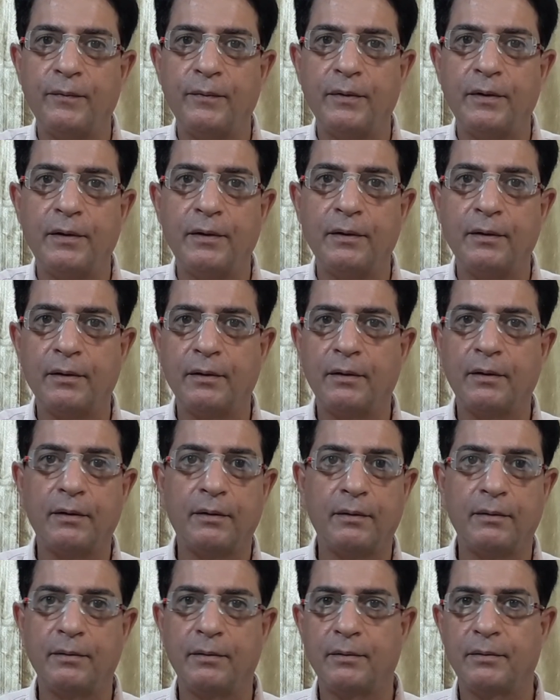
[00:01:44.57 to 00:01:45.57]
would
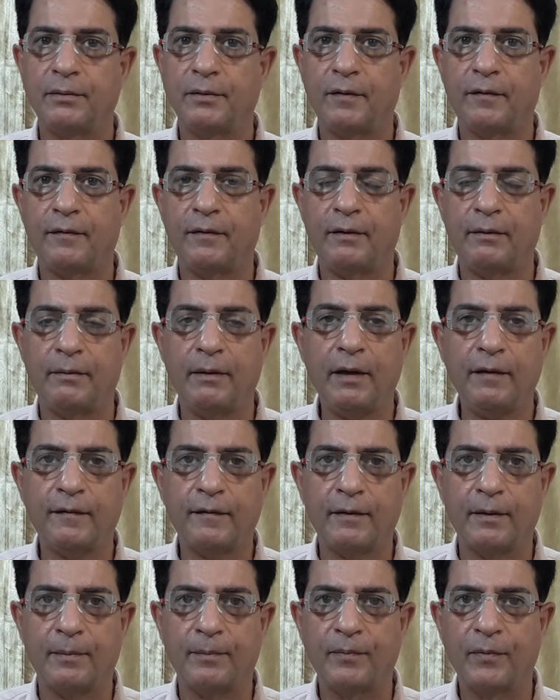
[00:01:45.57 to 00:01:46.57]
just
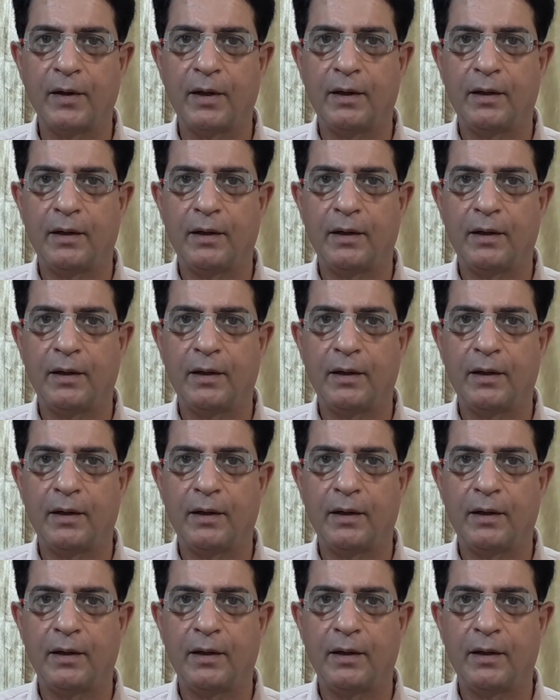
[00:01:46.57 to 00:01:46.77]
arrest them.